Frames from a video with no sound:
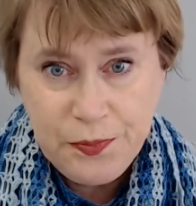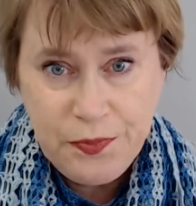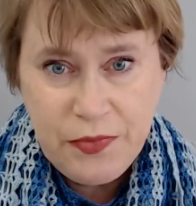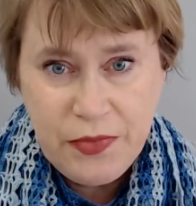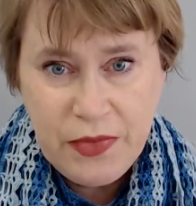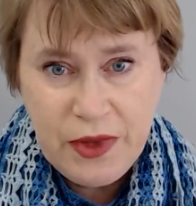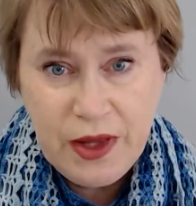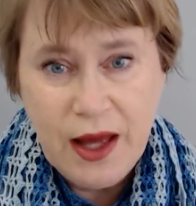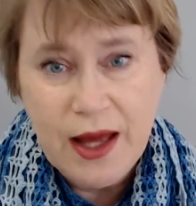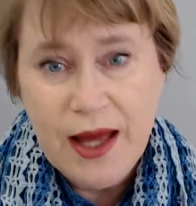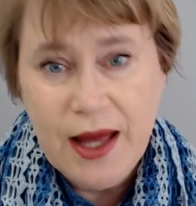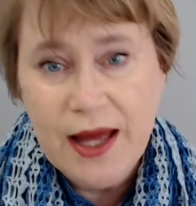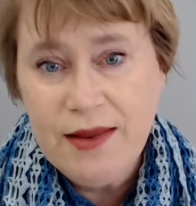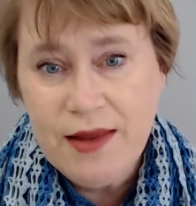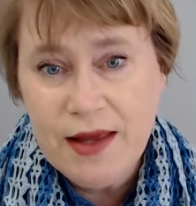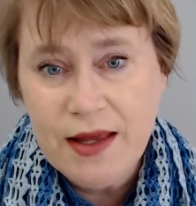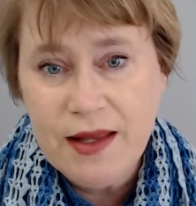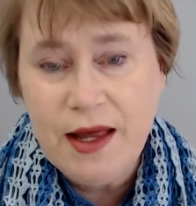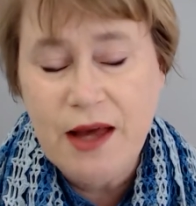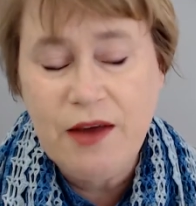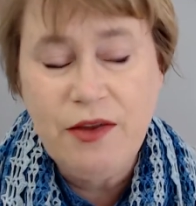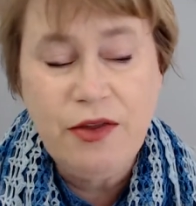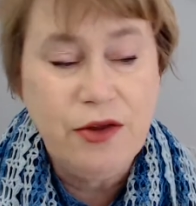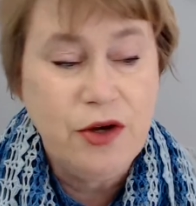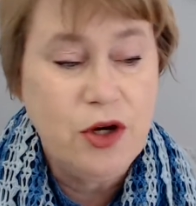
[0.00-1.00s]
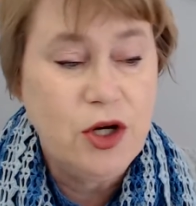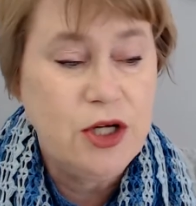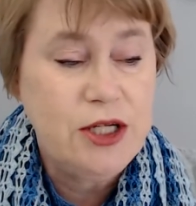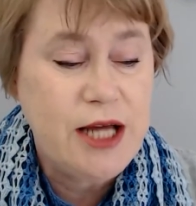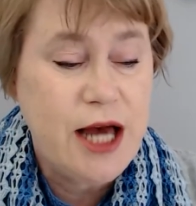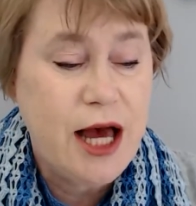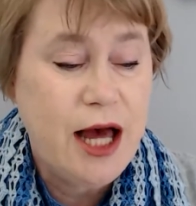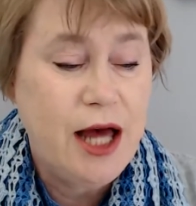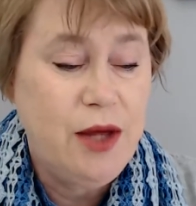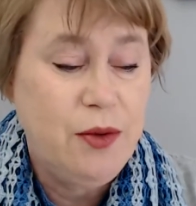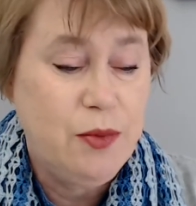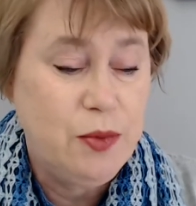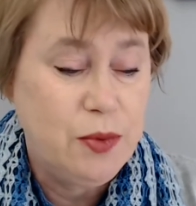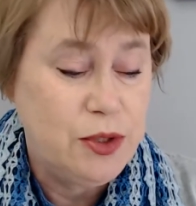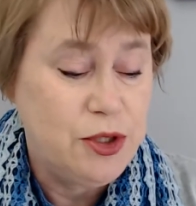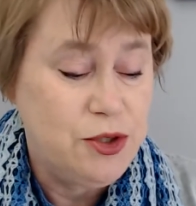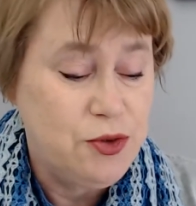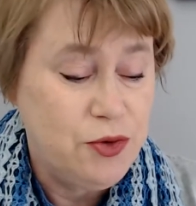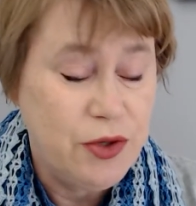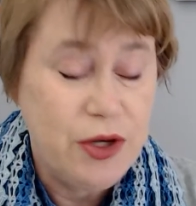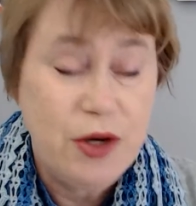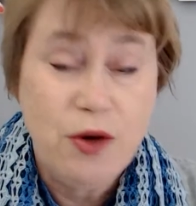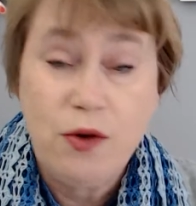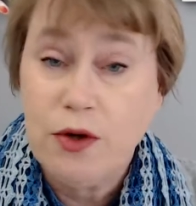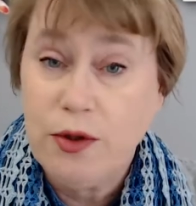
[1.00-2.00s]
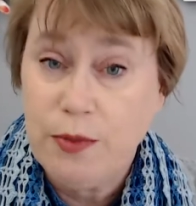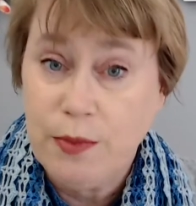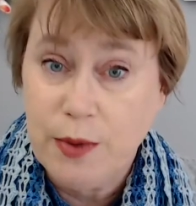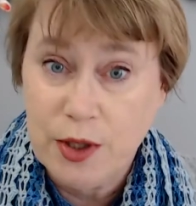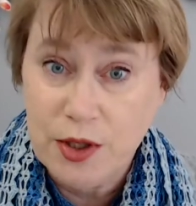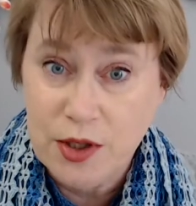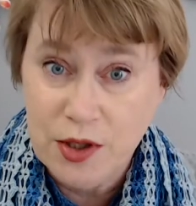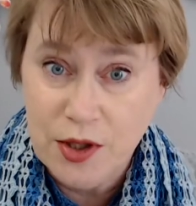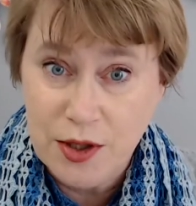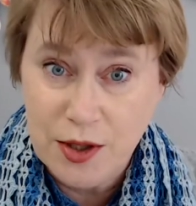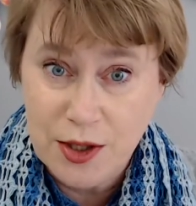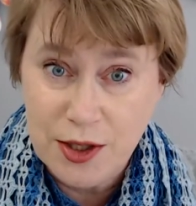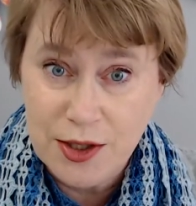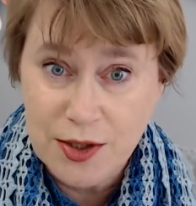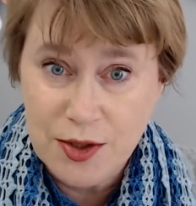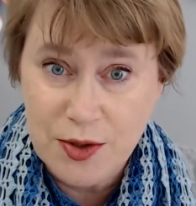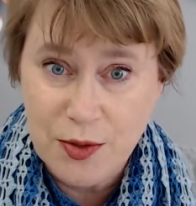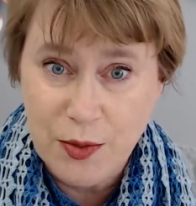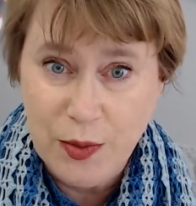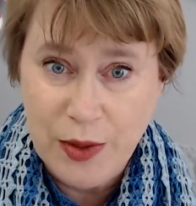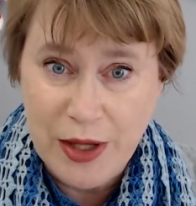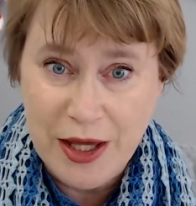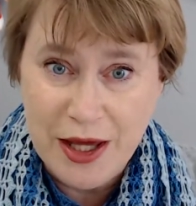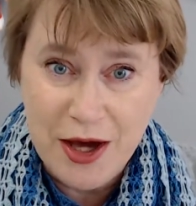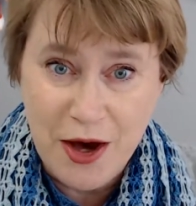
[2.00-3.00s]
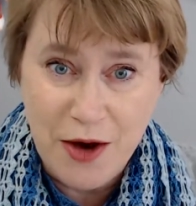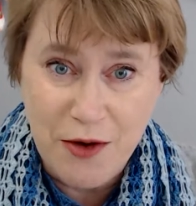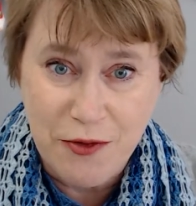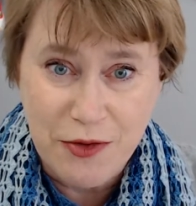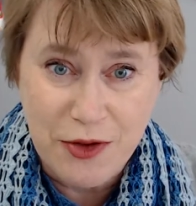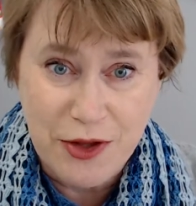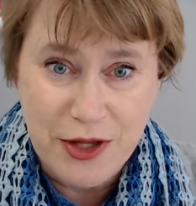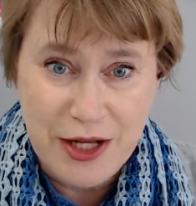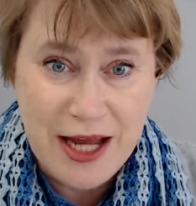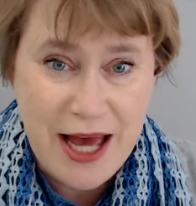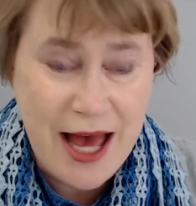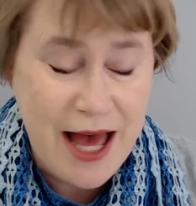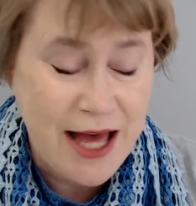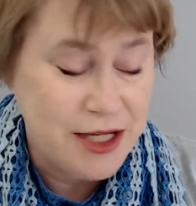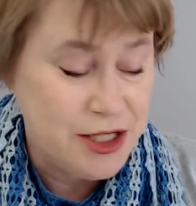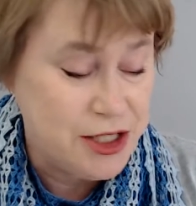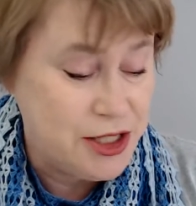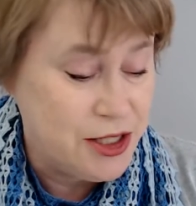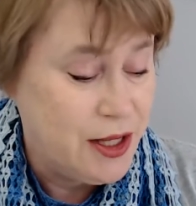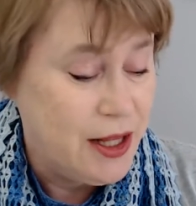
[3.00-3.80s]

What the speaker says: And then I thought I would record a podcast the week after that.